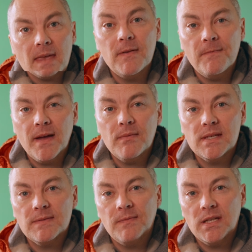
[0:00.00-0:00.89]
If you found
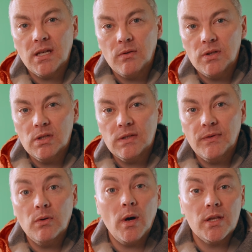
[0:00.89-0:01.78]
this video
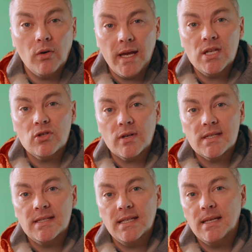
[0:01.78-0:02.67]
useful and you're
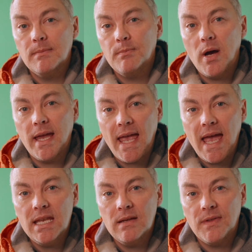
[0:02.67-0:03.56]
interested in buying
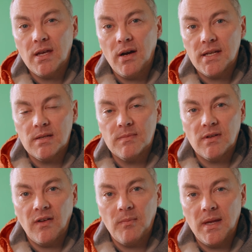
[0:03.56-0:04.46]
any of the items
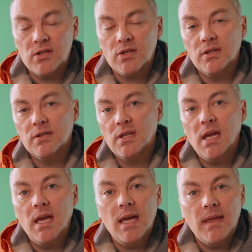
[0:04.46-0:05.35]
I've mentioned,
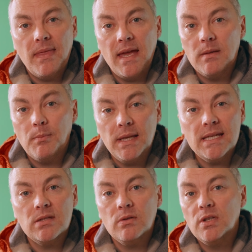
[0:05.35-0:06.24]
then
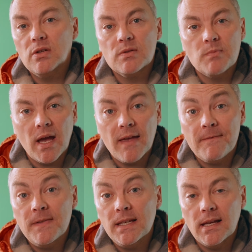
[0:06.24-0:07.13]
please do use my
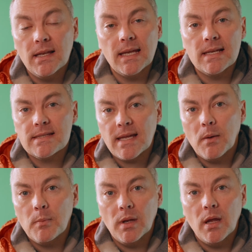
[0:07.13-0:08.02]
affiliate links
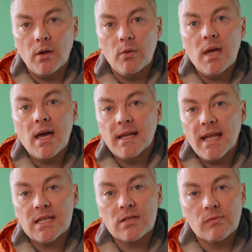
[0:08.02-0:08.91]
down below, and
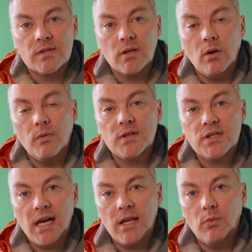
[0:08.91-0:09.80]
as a result the
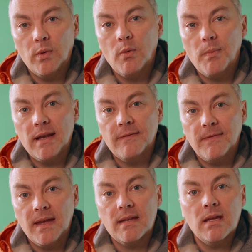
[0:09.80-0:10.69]
channel will
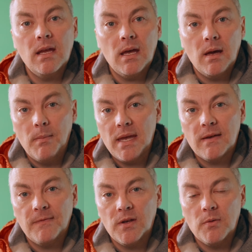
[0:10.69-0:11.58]
benefit and make
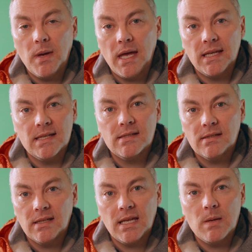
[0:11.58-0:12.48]
a few pennies
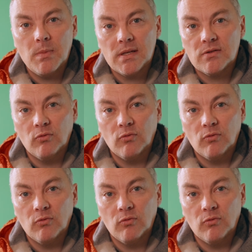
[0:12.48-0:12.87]
and keep us